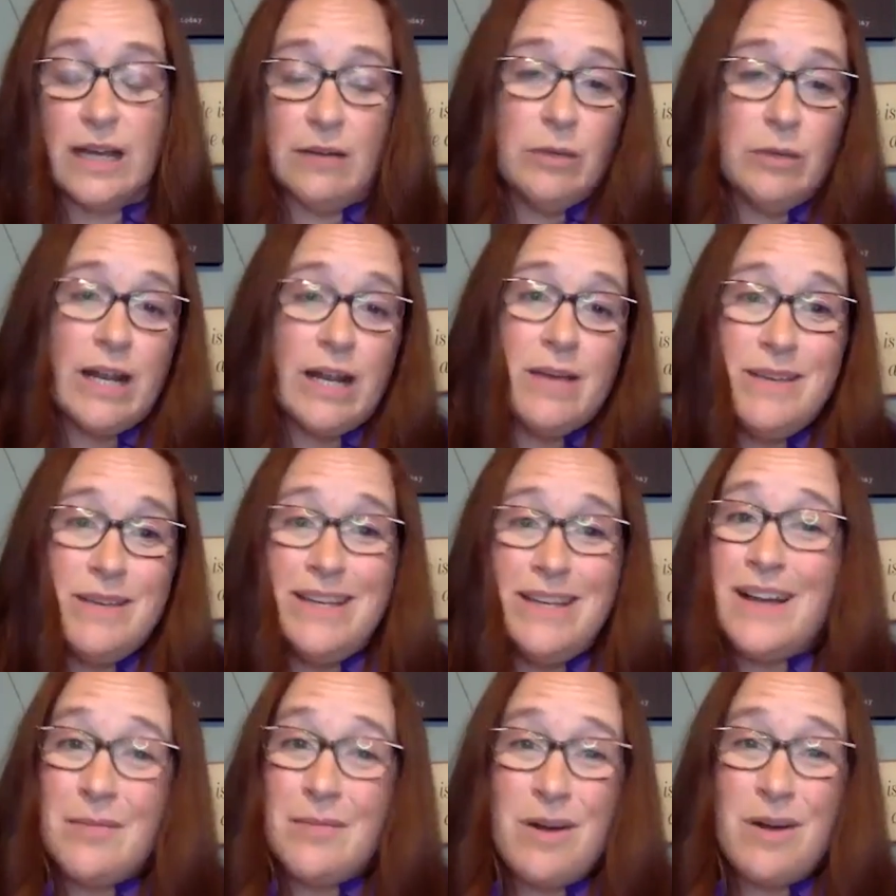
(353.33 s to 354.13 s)
When I'm in,
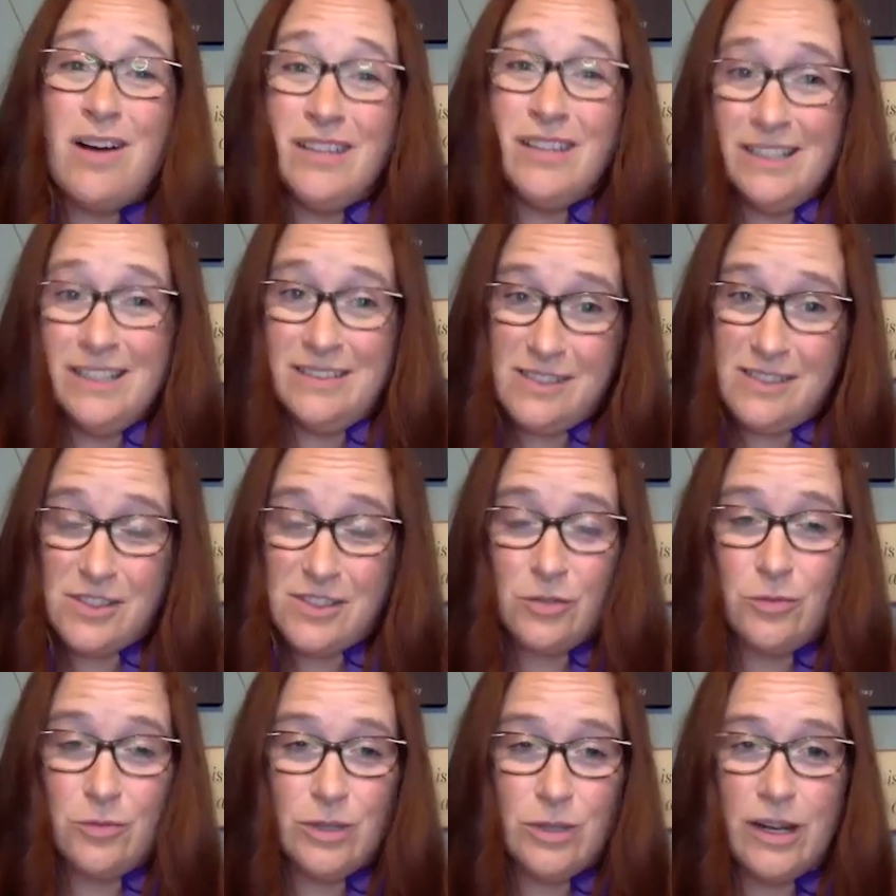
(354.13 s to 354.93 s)
I'm all in. So
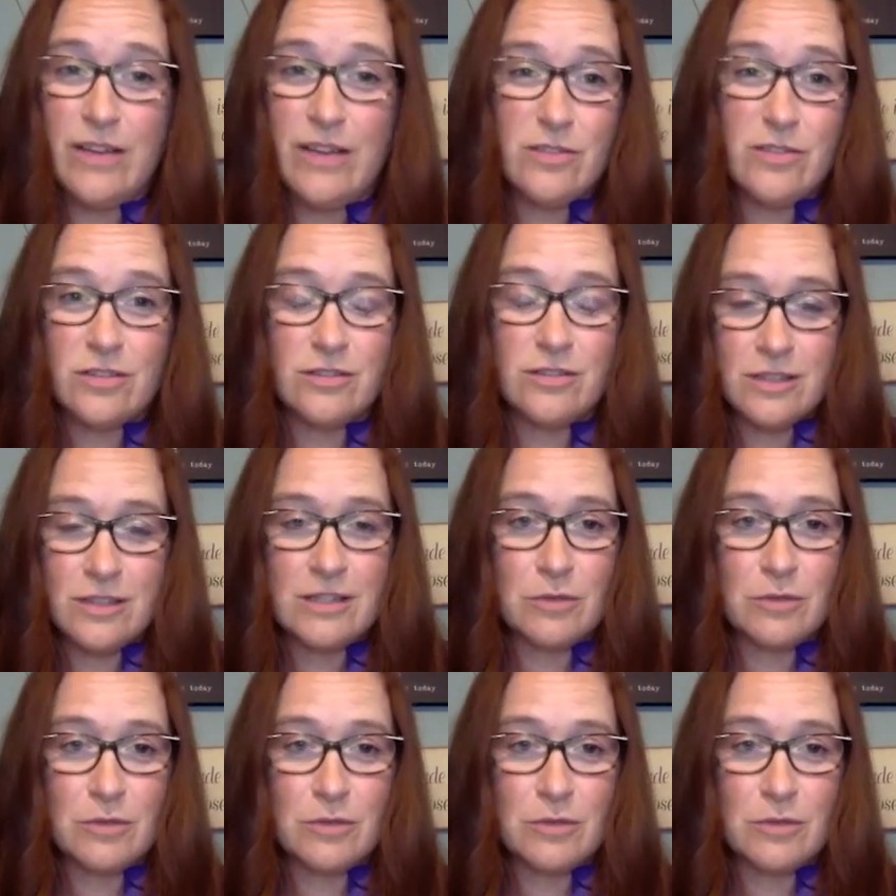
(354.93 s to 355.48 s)
whatever